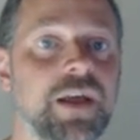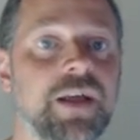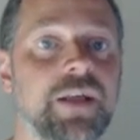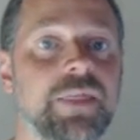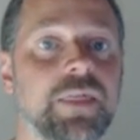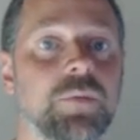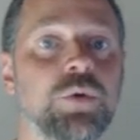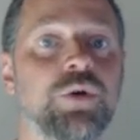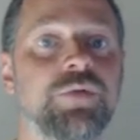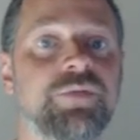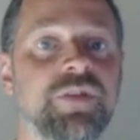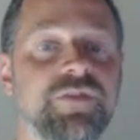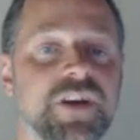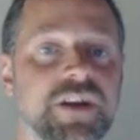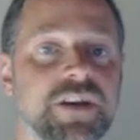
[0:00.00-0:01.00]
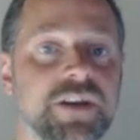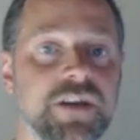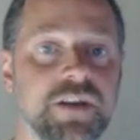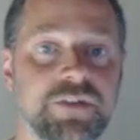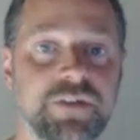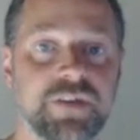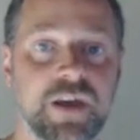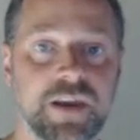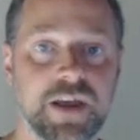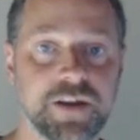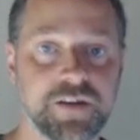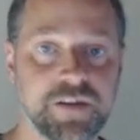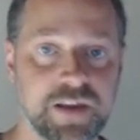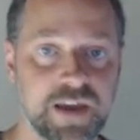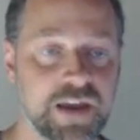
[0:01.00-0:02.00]
the movement vector is set at
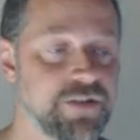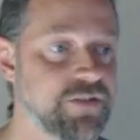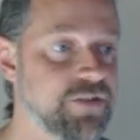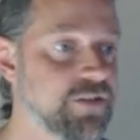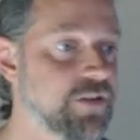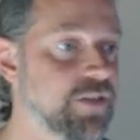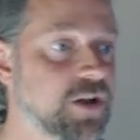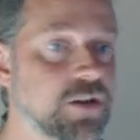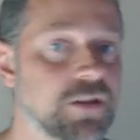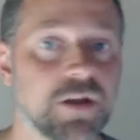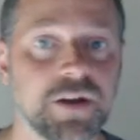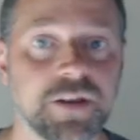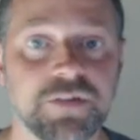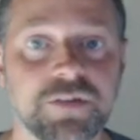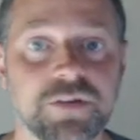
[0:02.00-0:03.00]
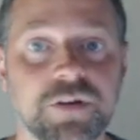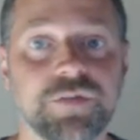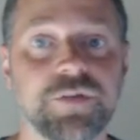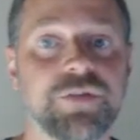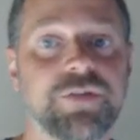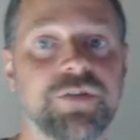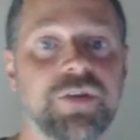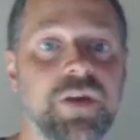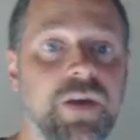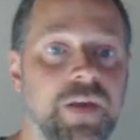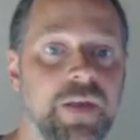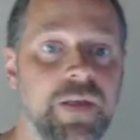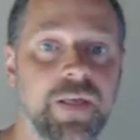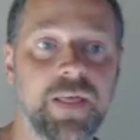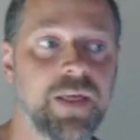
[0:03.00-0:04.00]
a tangent to the colliding surface.
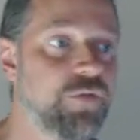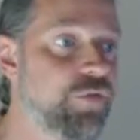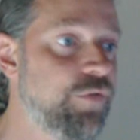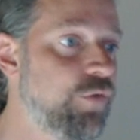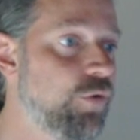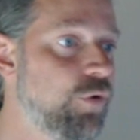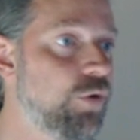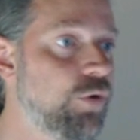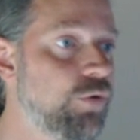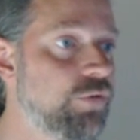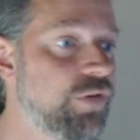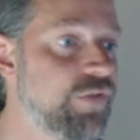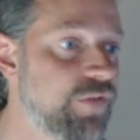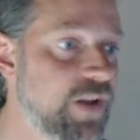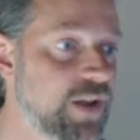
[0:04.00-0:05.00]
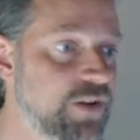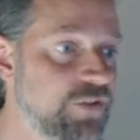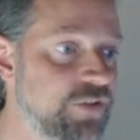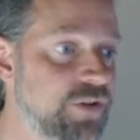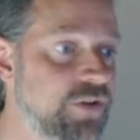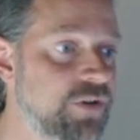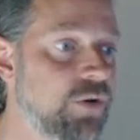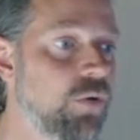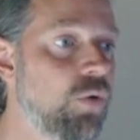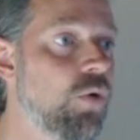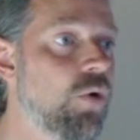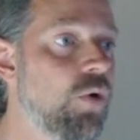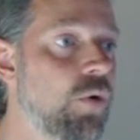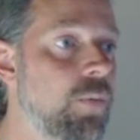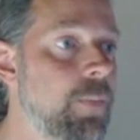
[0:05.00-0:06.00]
For reflection
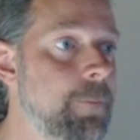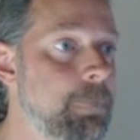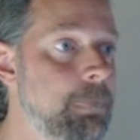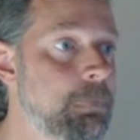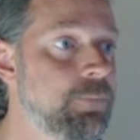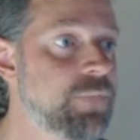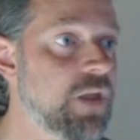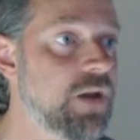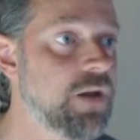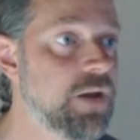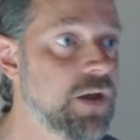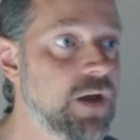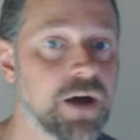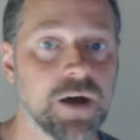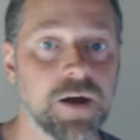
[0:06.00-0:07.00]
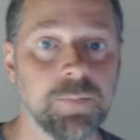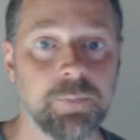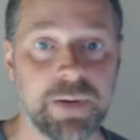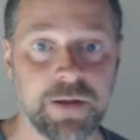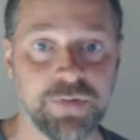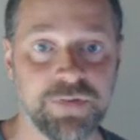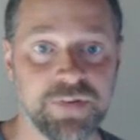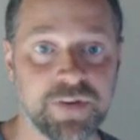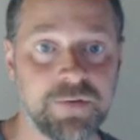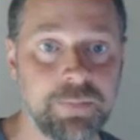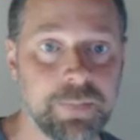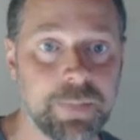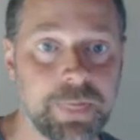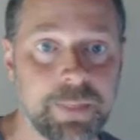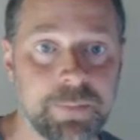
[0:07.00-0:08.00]
or
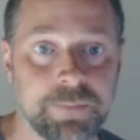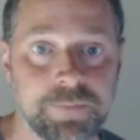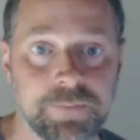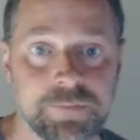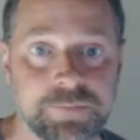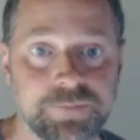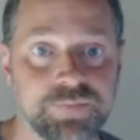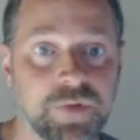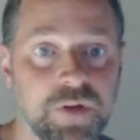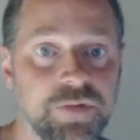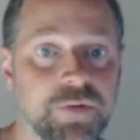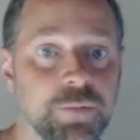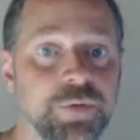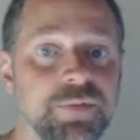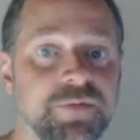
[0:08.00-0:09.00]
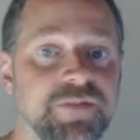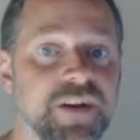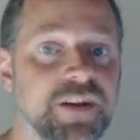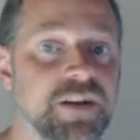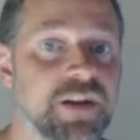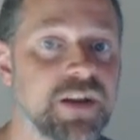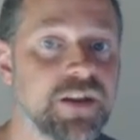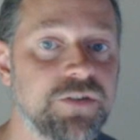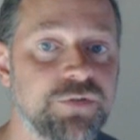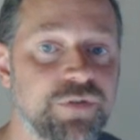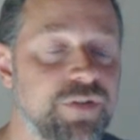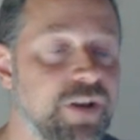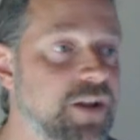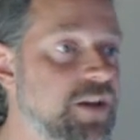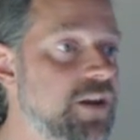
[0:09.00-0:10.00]
bouncing, the movement vector is
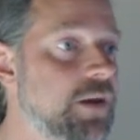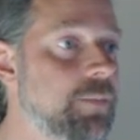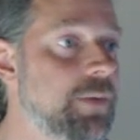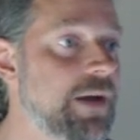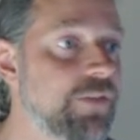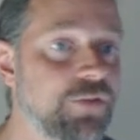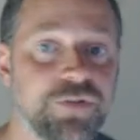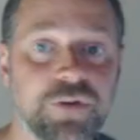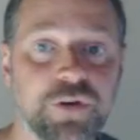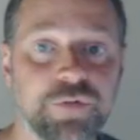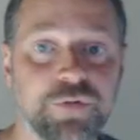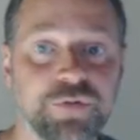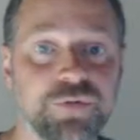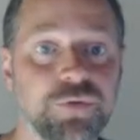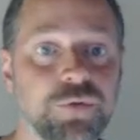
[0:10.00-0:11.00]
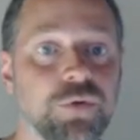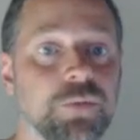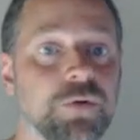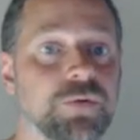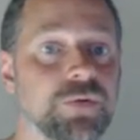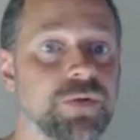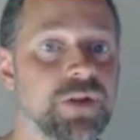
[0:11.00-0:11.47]
reflected about the surface normal.